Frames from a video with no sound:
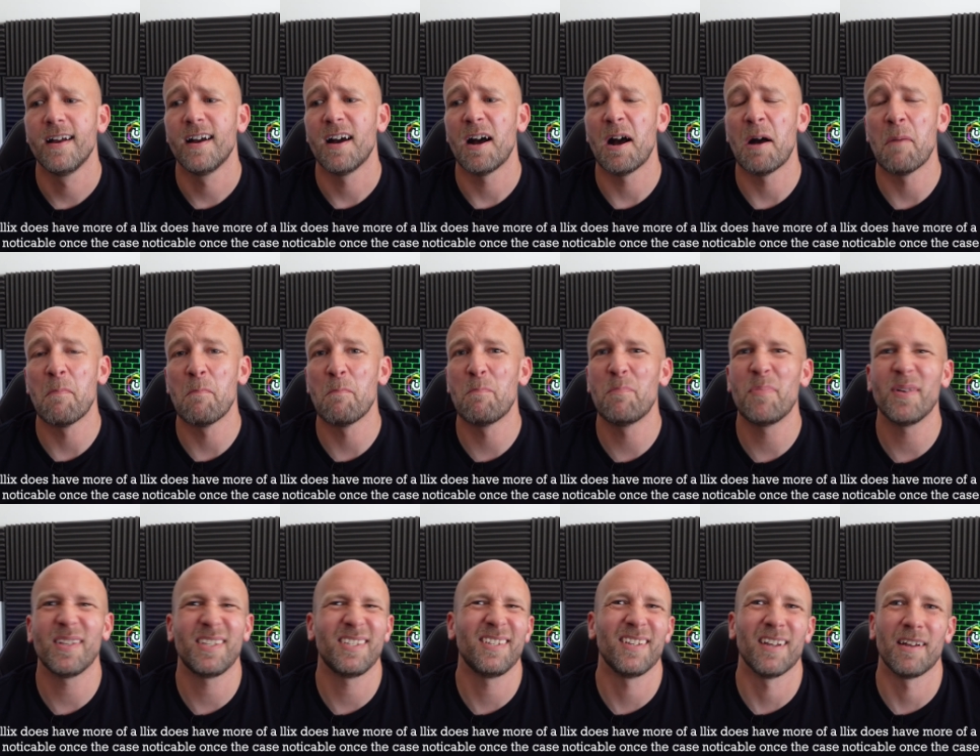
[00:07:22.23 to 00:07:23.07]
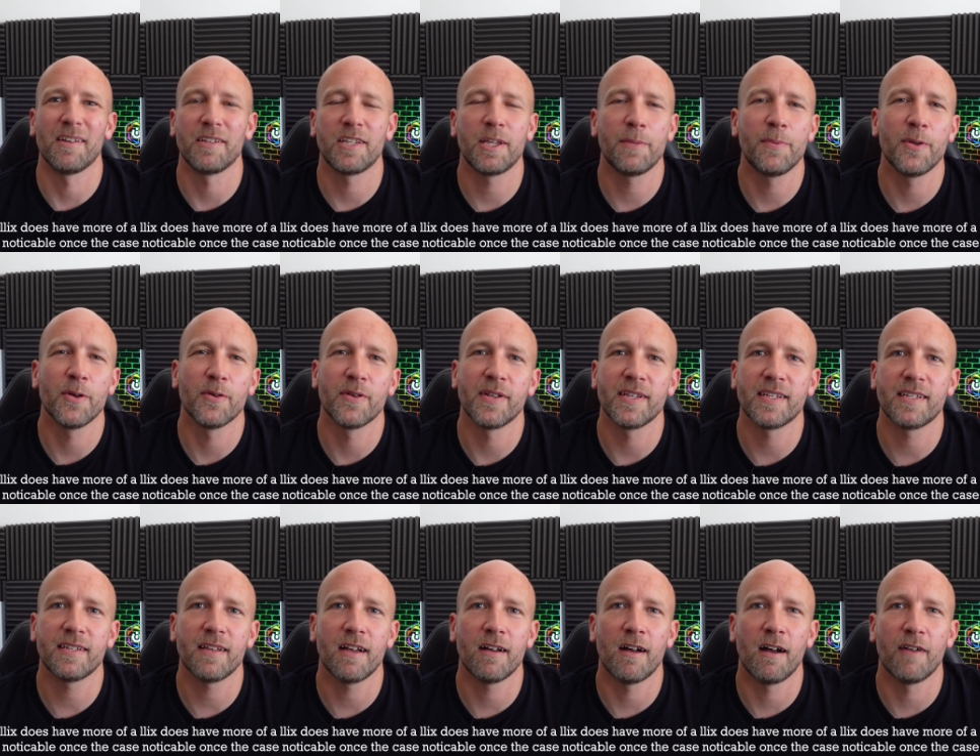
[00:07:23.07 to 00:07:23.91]
Um, but you know, to be
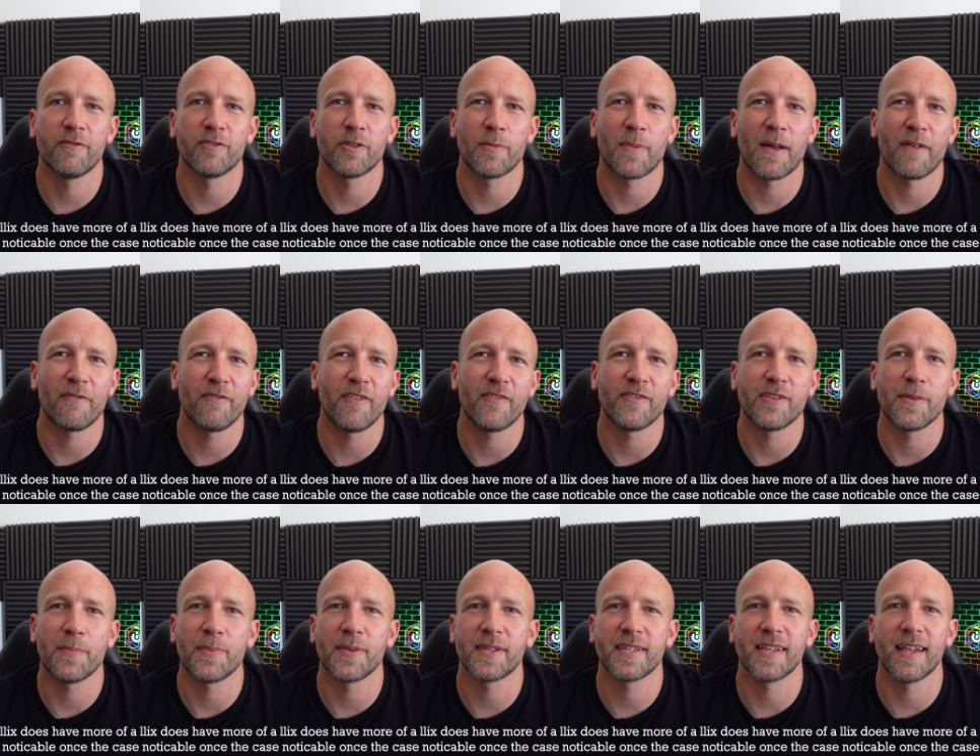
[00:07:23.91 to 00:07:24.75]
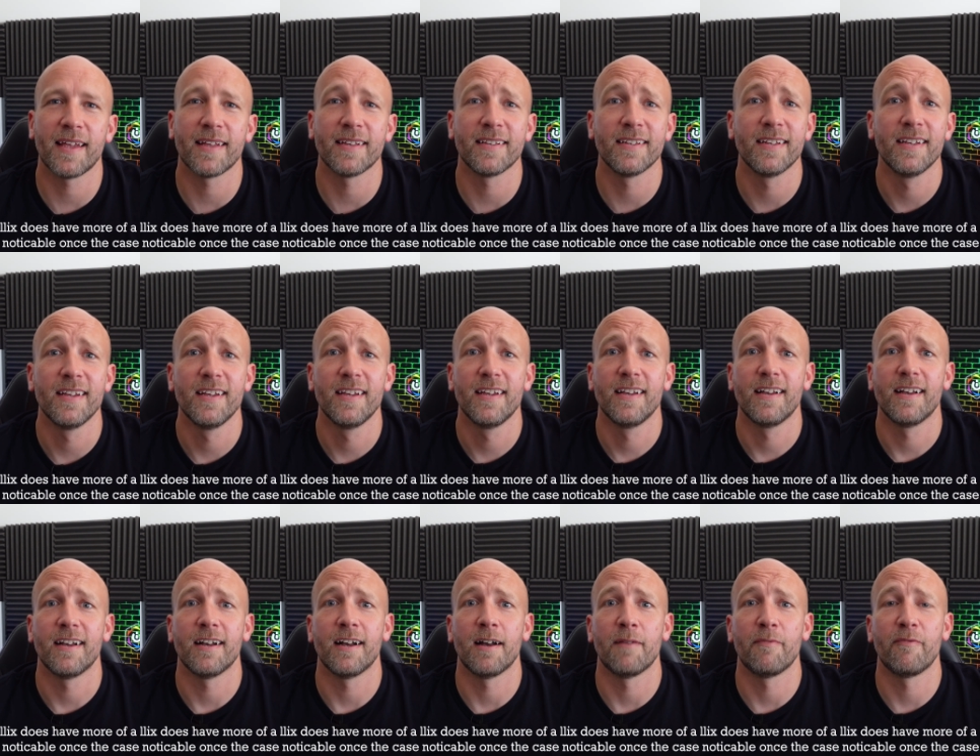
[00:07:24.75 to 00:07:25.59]
honest, after about 50%
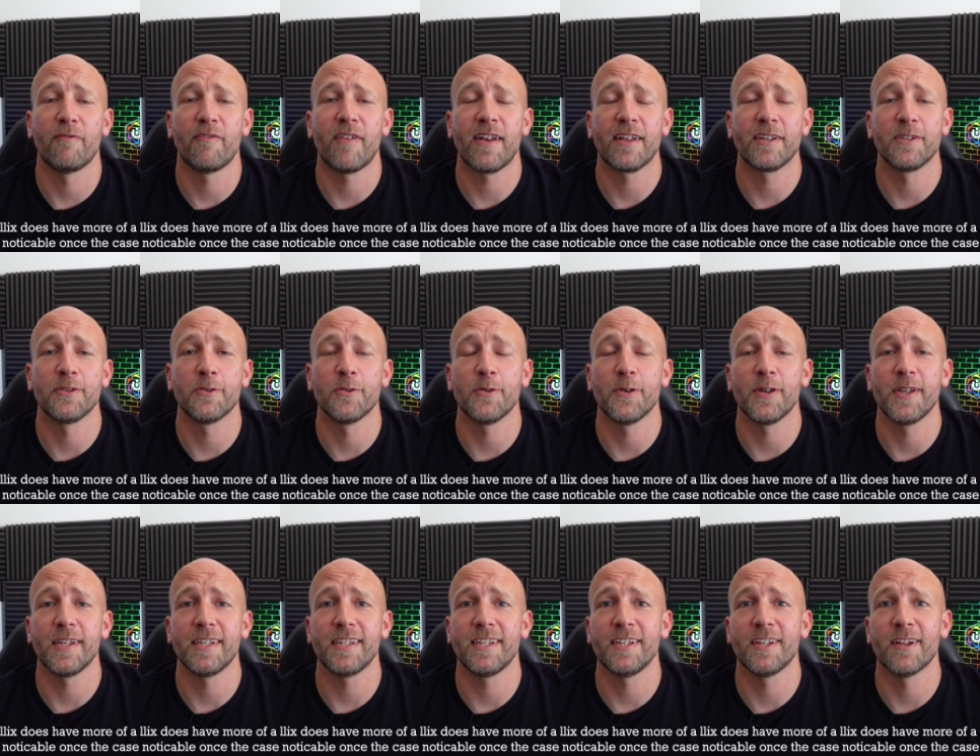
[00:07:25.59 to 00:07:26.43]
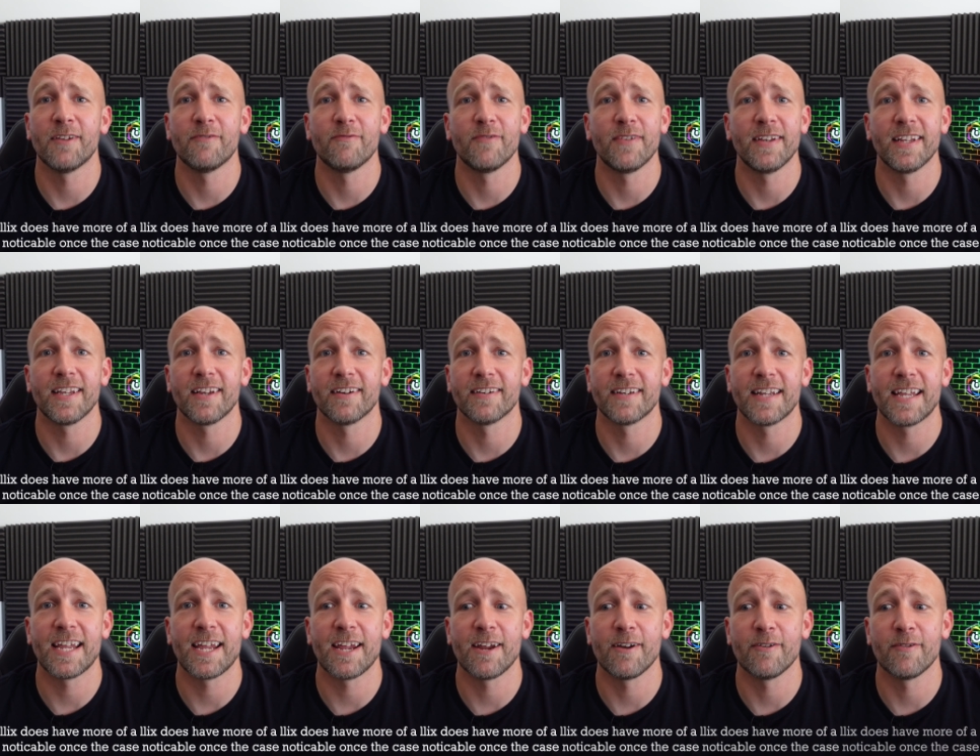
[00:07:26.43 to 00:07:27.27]
um, fan noise, you don't really kind
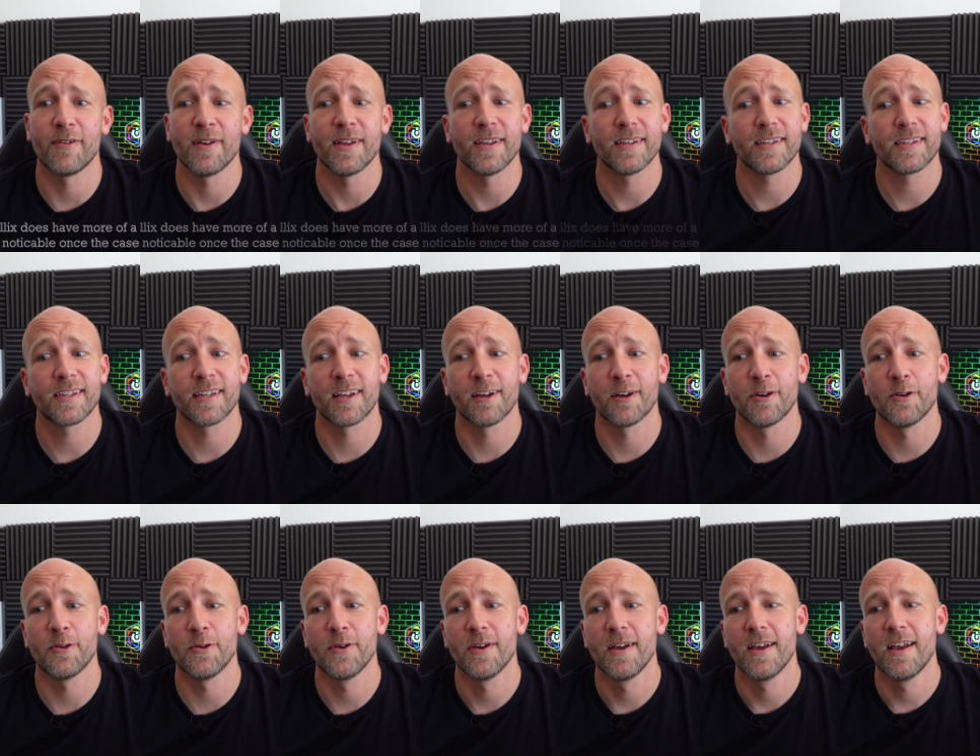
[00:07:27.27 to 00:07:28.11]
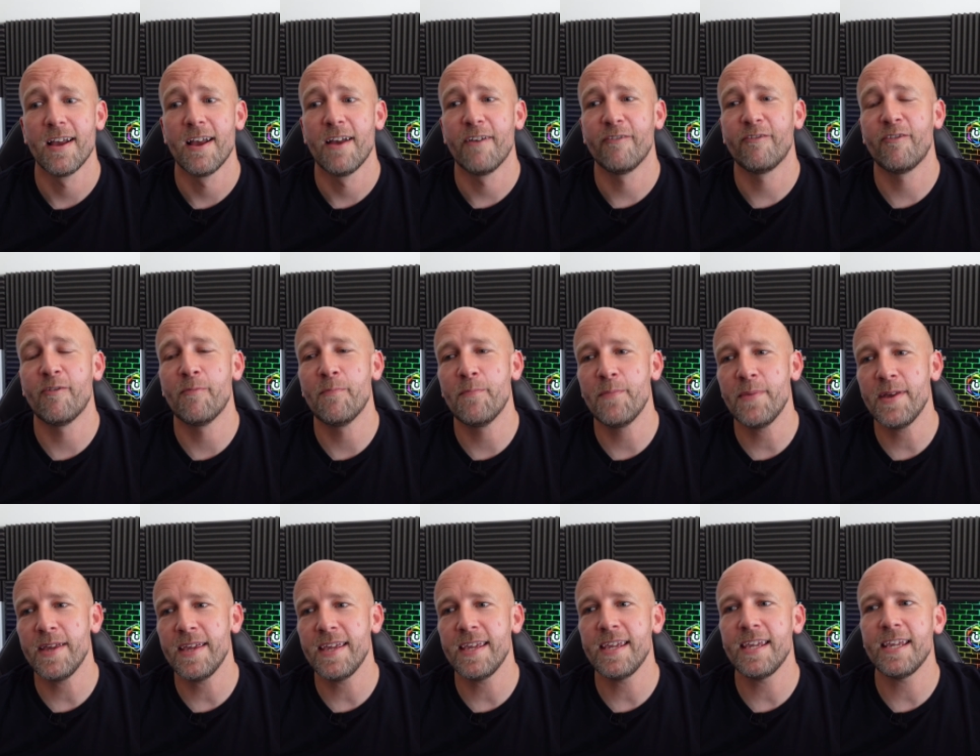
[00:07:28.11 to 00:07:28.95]
of hear it. So for
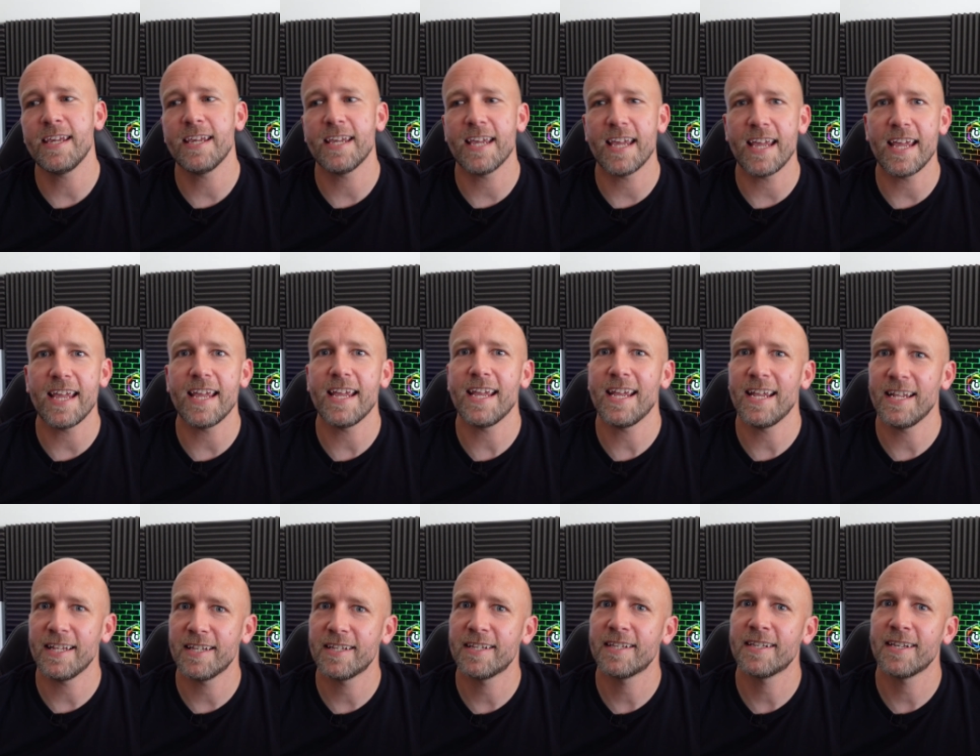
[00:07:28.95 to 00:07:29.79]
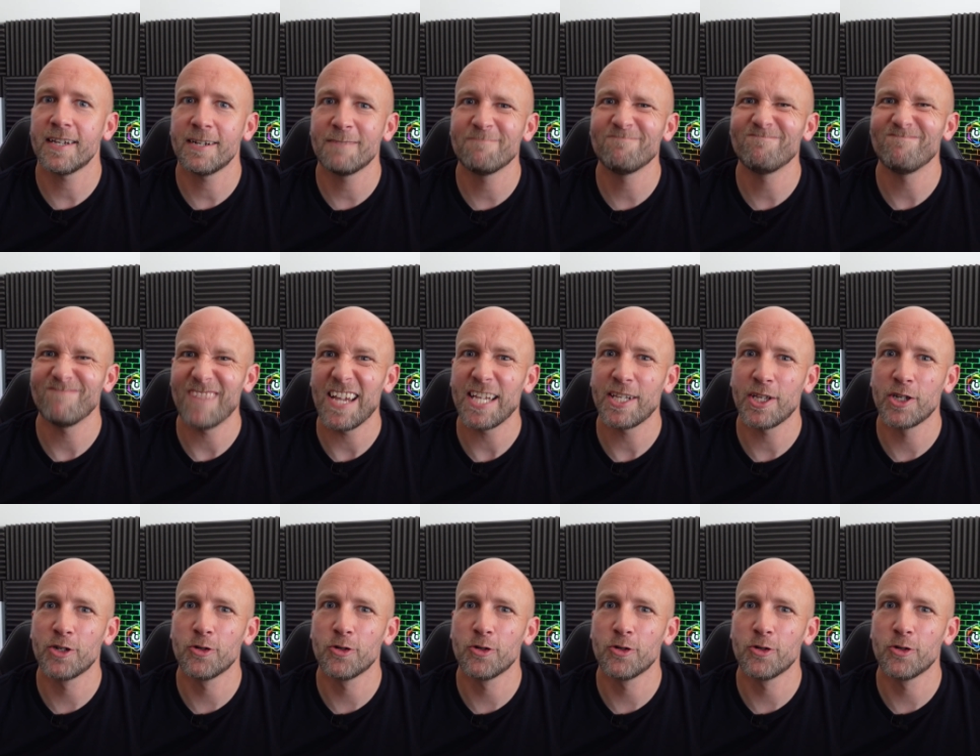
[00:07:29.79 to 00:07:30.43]
me, it's um, it's a